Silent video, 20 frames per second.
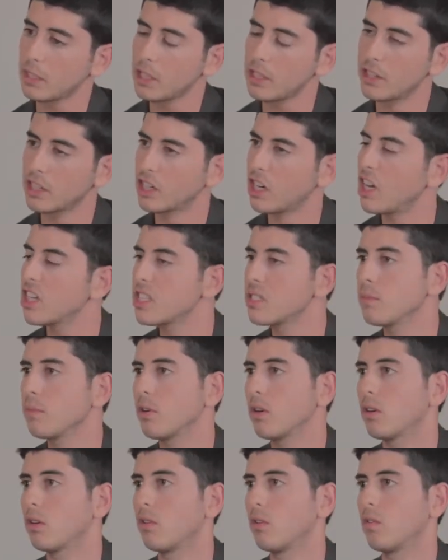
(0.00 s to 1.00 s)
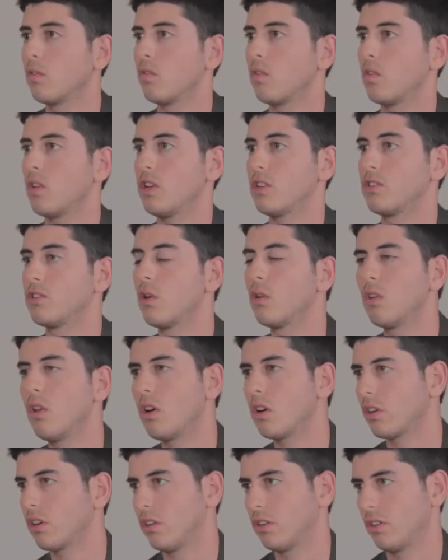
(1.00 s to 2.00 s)
the customer is no
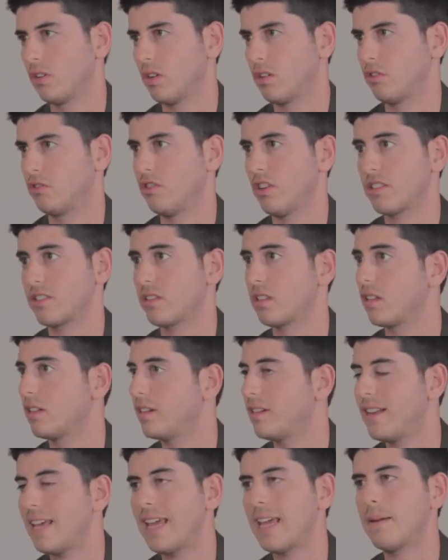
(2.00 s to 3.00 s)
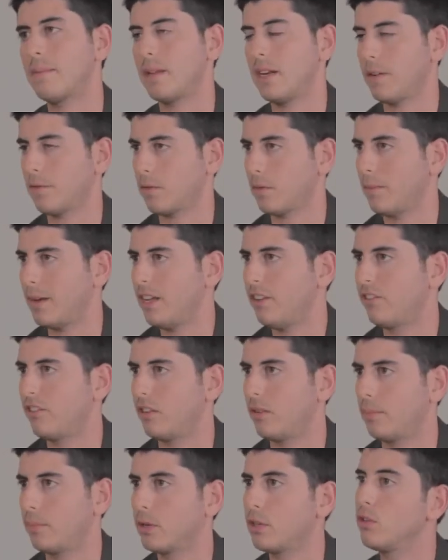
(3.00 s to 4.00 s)
longer just name and
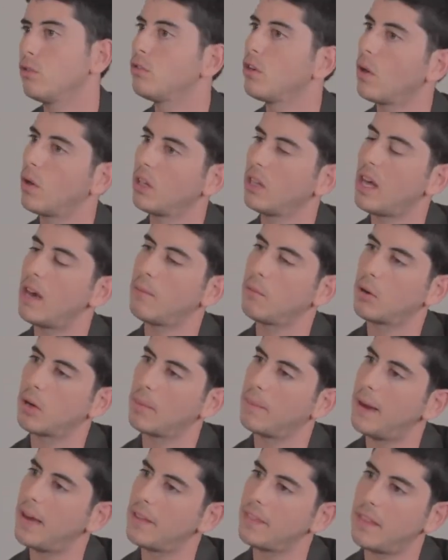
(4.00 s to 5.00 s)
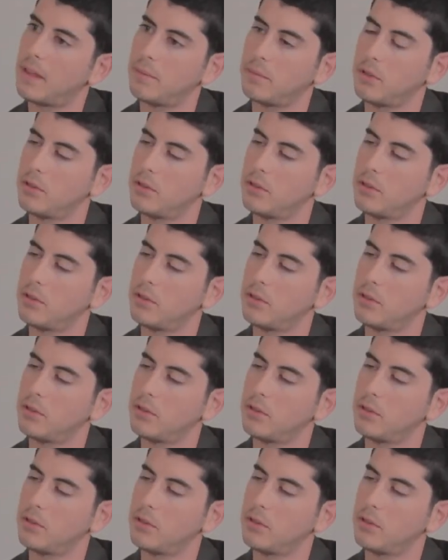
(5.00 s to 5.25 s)
information, but you know a lot more about them.